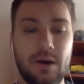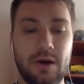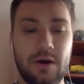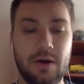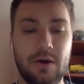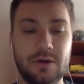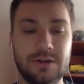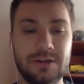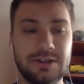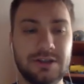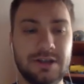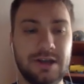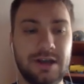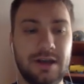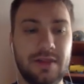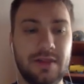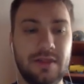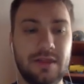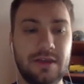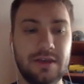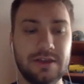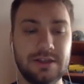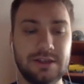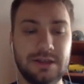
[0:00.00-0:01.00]
Go inside
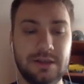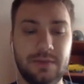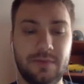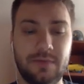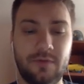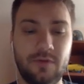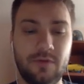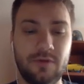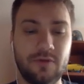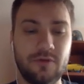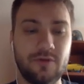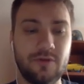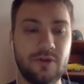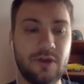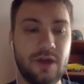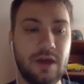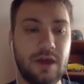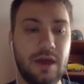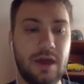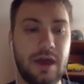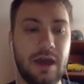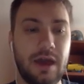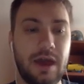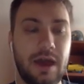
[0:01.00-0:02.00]
this subfolder
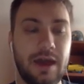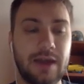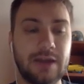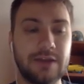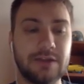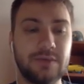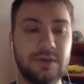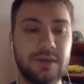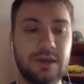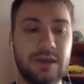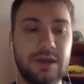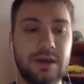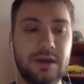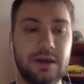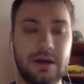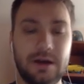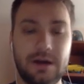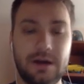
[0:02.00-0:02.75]
and we